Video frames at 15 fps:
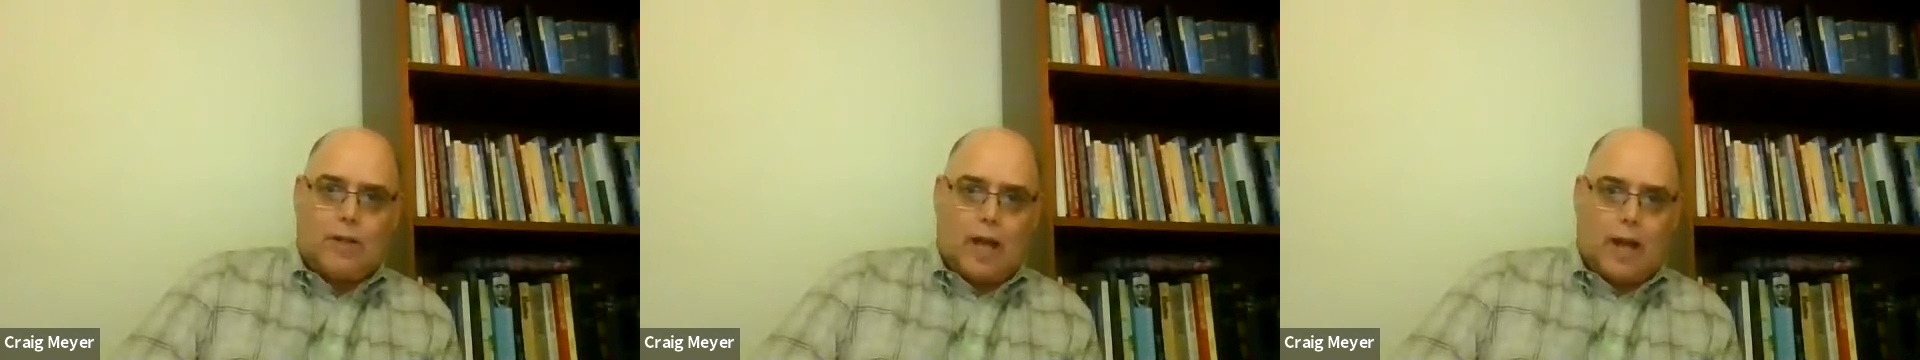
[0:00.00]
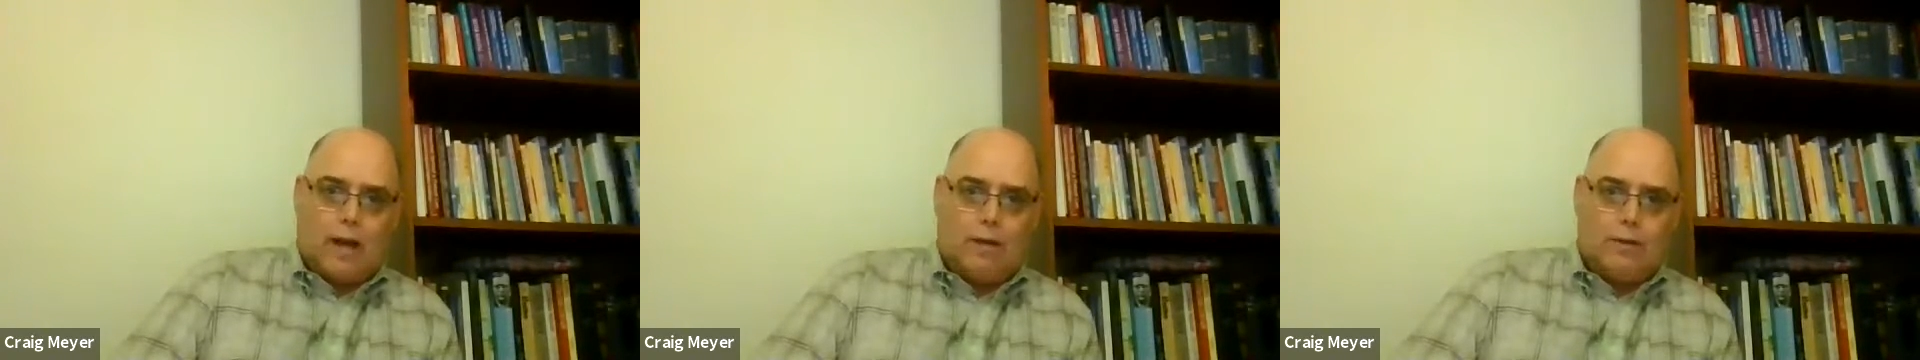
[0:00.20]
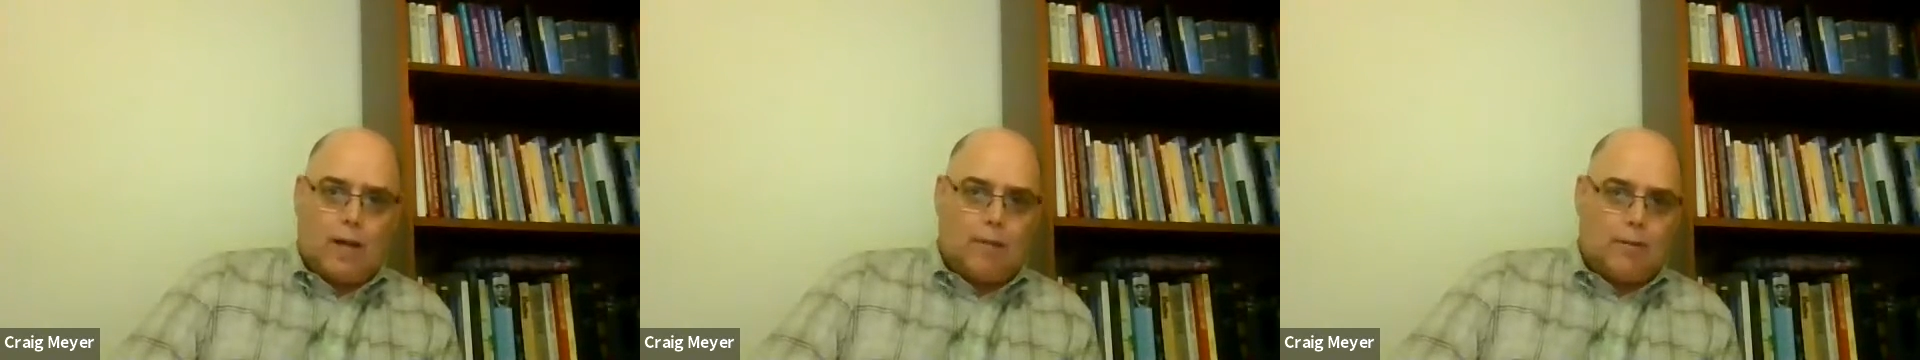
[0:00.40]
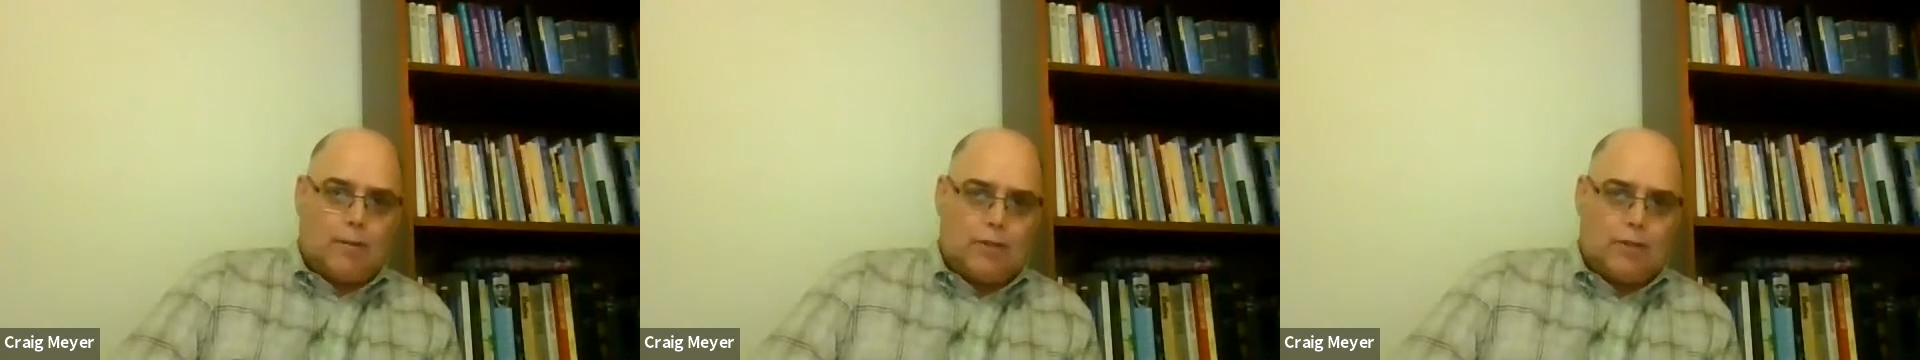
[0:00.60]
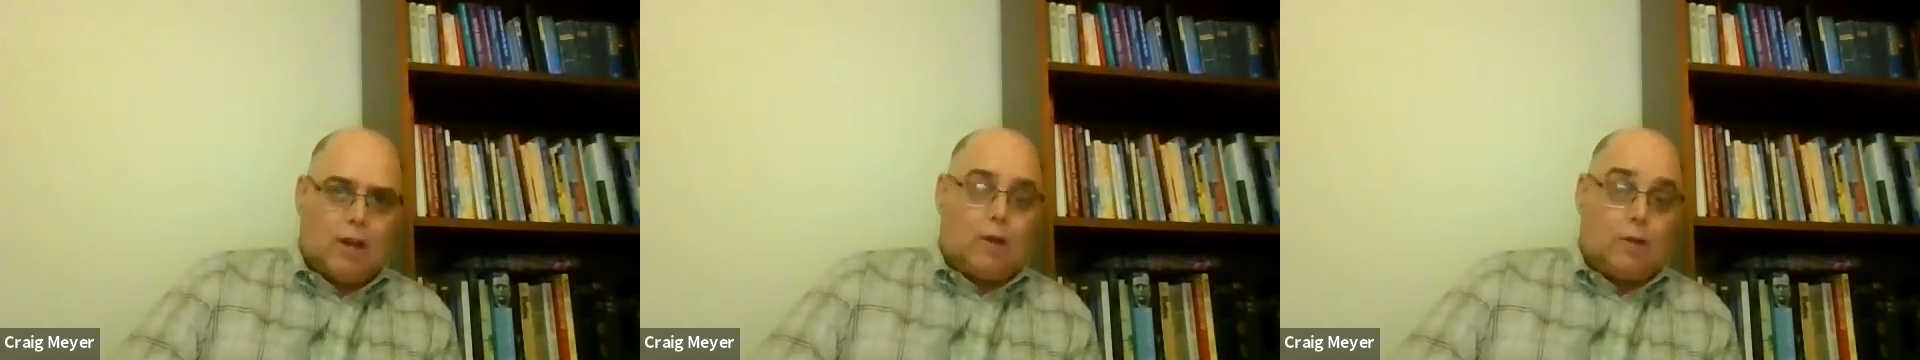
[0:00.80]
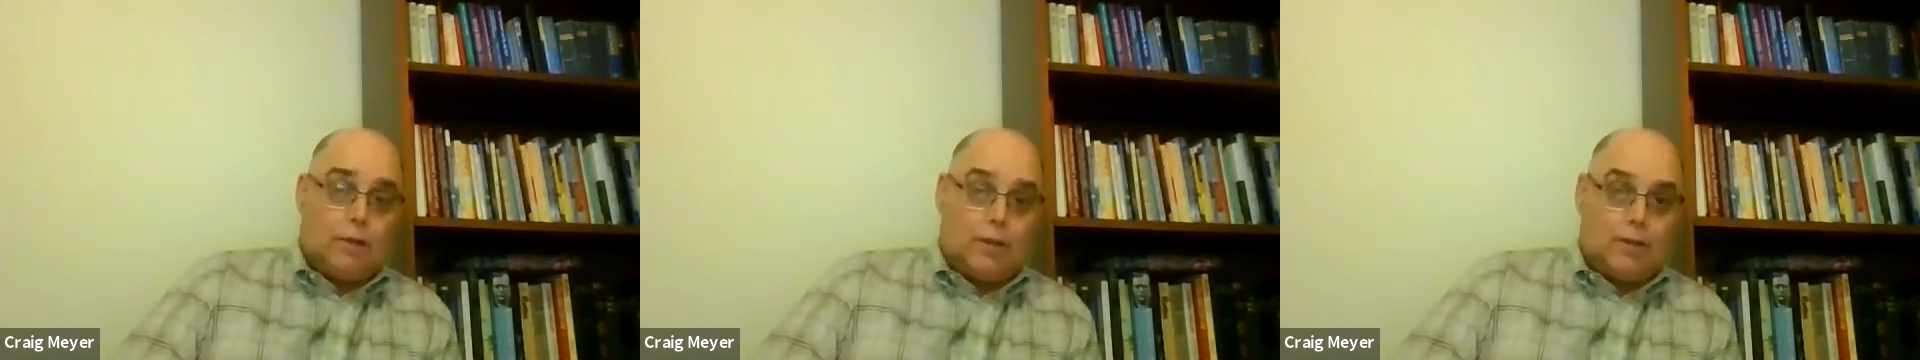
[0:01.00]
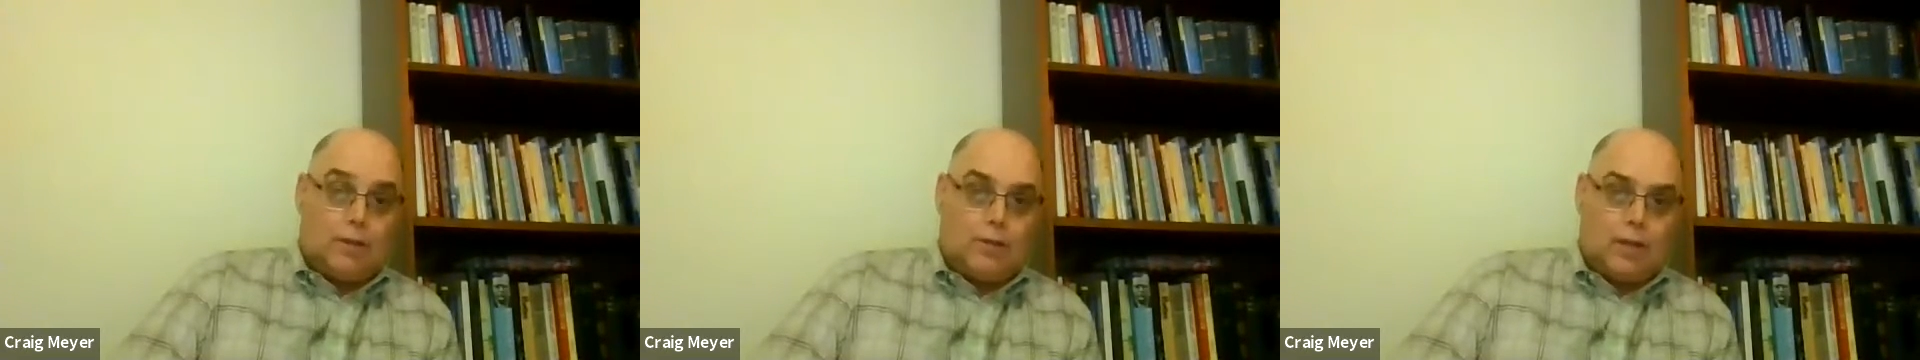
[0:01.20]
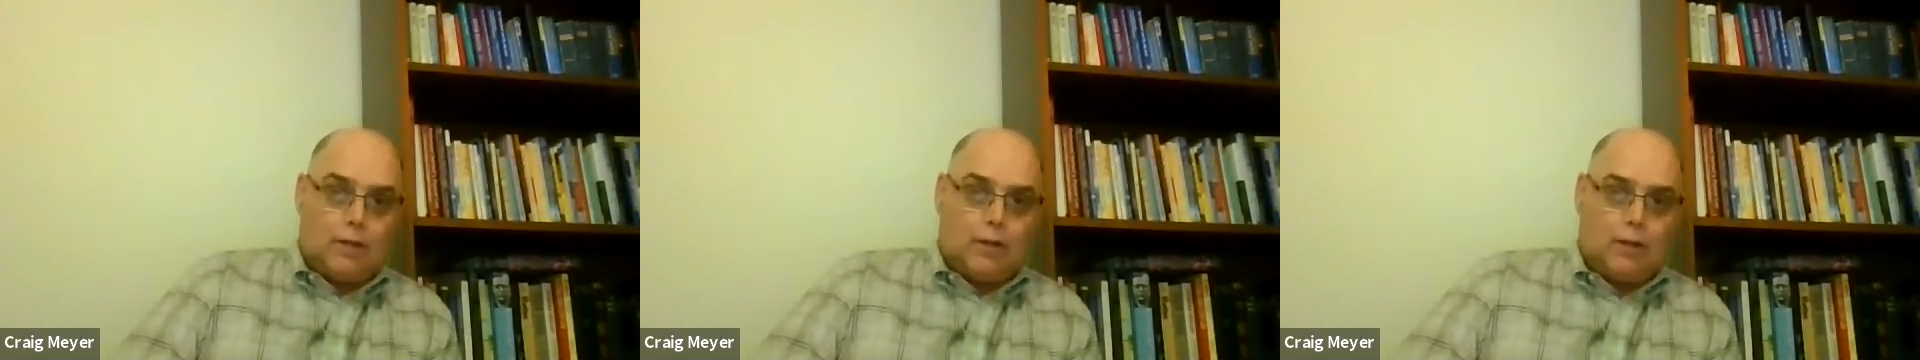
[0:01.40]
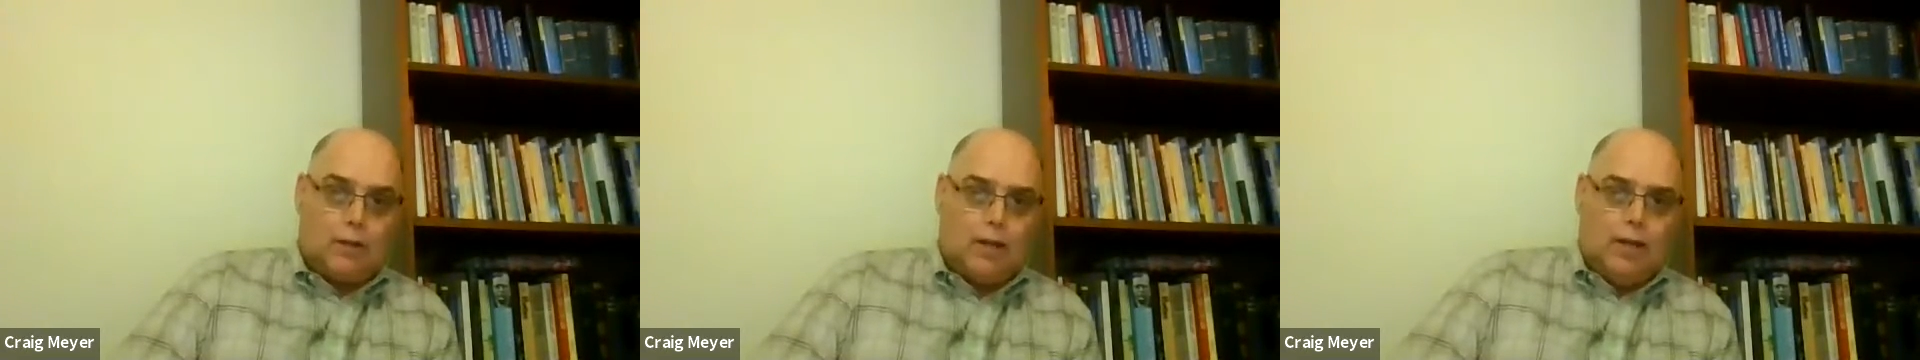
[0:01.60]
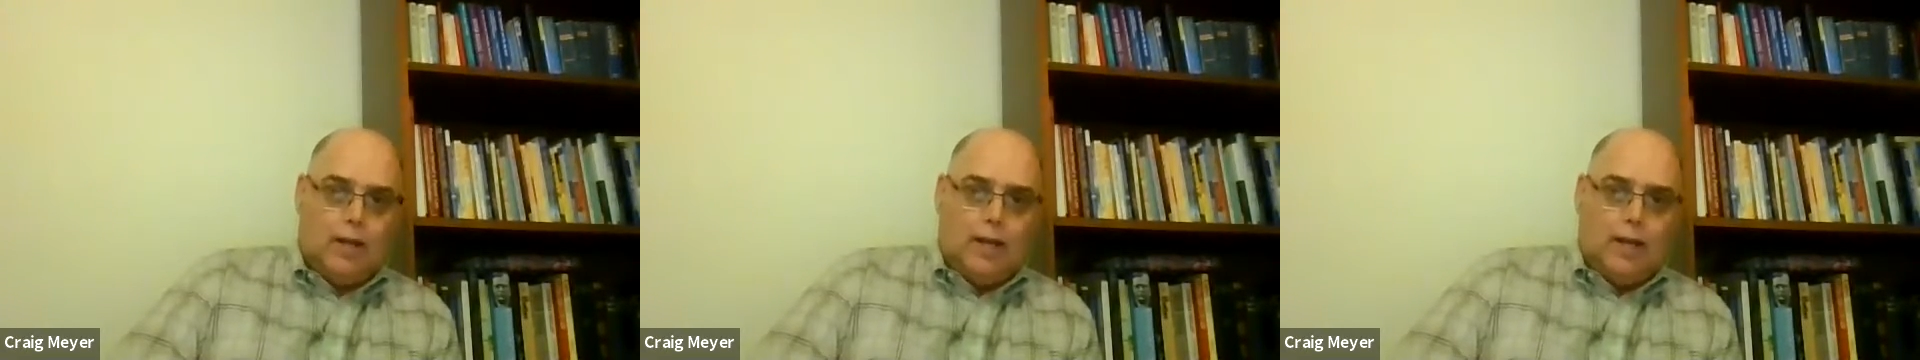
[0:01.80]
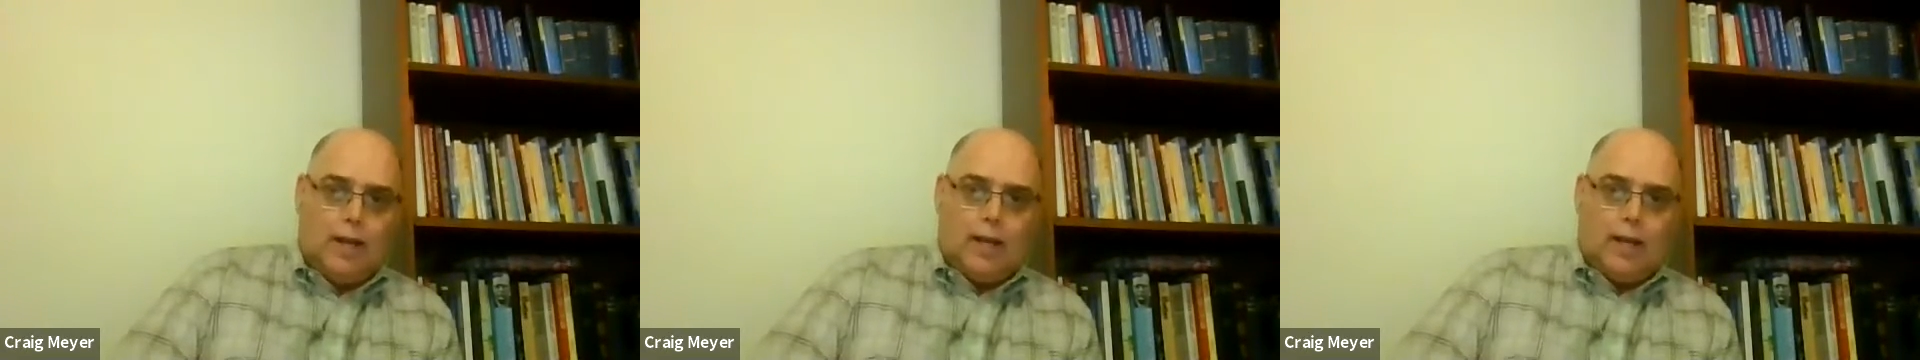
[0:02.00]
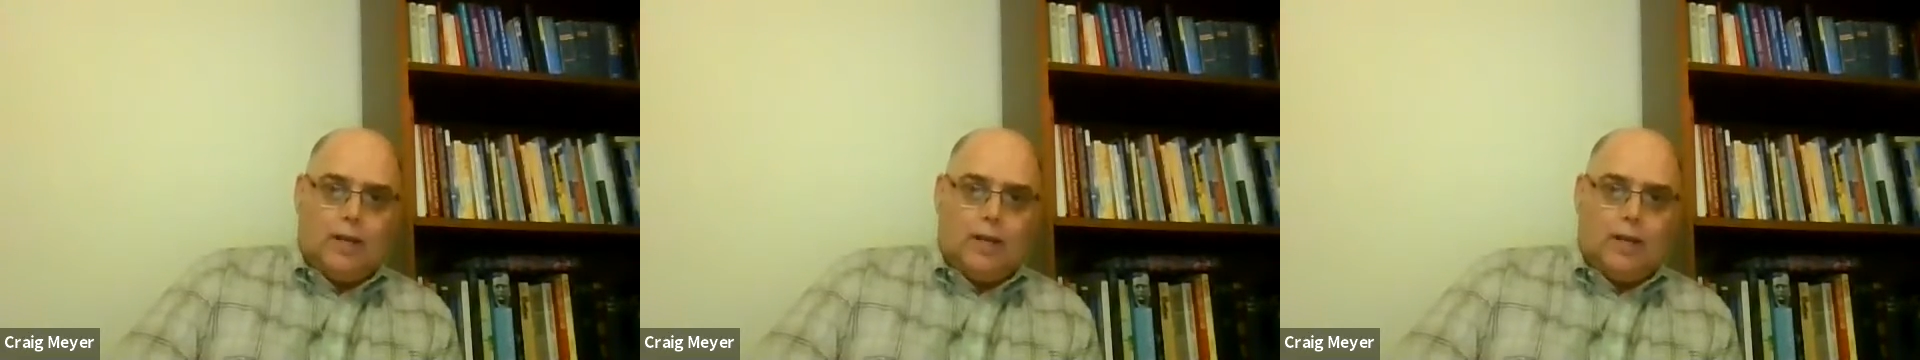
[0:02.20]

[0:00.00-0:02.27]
chaplains talk with each other,